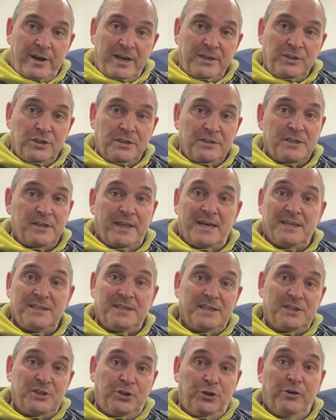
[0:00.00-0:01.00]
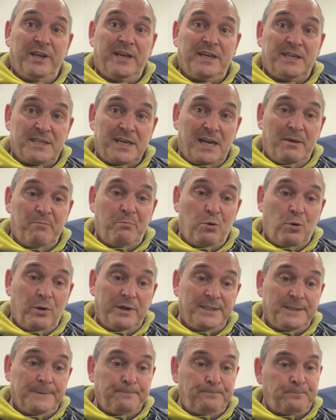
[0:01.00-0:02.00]
engine, so that's its unique selling
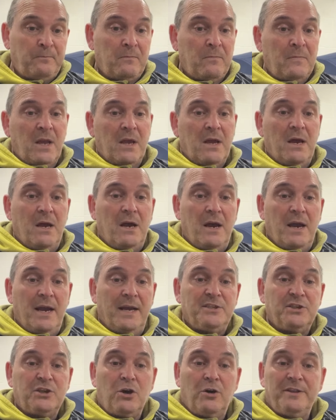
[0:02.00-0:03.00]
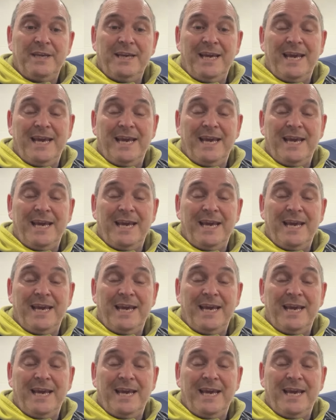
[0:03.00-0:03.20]
point. Uh, it's got the